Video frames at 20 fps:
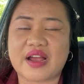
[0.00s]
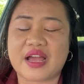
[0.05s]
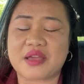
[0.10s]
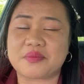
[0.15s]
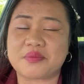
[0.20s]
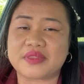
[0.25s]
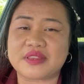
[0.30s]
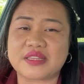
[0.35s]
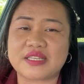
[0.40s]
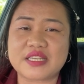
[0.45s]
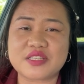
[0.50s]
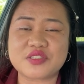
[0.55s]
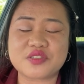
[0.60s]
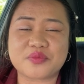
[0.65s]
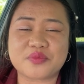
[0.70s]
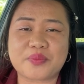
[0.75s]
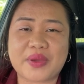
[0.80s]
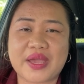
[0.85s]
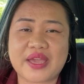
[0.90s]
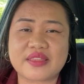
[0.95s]
I need to
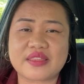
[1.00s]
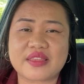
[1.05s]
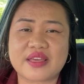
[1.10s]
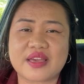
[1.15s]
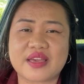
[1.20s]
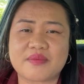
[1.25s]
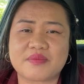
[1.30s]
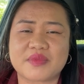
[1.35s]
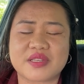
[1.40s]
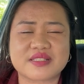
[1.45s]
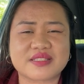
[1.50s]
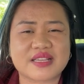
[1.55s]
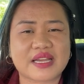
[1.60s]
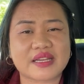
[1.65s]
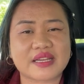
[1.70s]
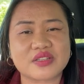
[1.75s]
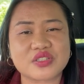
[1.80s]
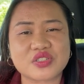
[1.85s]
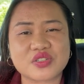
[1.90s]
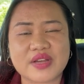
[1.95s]
pay them the
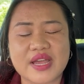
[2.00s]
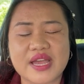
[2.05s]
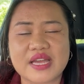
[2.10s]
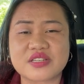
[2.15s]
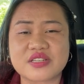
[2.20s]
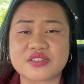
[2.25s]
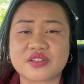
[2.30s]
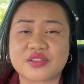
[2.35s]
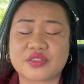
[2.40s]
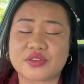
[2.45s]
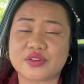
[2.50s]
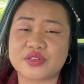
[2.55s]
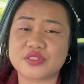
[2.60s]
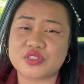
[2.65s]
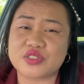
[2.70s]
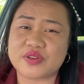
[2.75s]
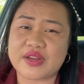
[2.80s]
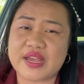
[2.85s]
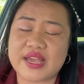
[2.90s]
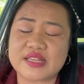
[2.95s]
second tranche, third
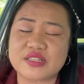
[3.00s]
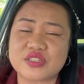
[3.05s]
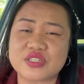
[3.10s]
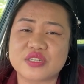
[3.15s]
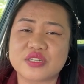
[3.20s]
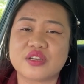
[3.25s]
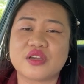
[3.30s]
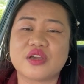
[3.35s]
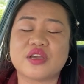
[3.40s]
tranche,